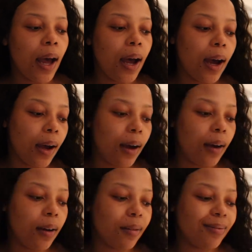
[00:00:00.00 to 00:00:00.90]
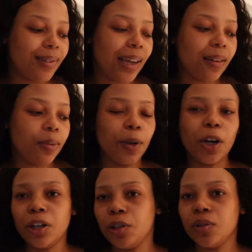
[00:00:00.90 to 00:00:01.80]
uh, like we're
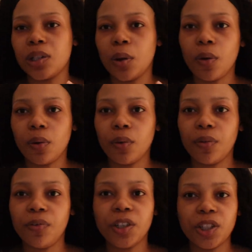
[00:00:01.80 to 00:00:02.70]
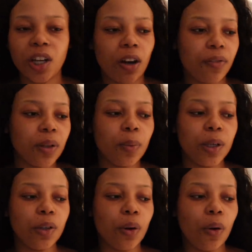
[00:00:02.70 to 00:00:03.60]
gonna lose the whole feature of the
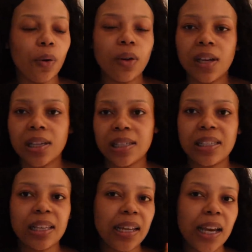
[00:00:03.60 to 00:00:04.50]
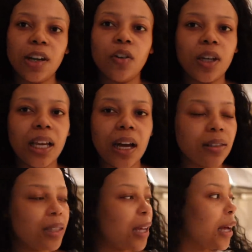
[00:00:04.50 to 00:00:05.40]
window sitting and looking
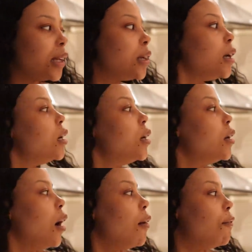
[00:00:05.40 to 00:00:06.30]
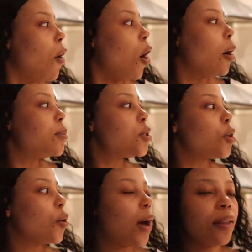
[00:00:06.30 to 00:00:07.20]
outside vibe.
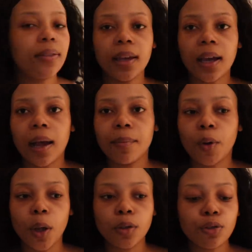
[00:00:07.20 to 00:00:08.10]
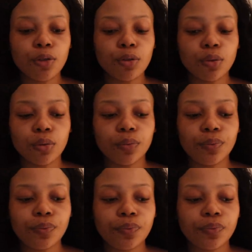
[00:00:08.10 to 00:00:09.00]
So I think I'm going to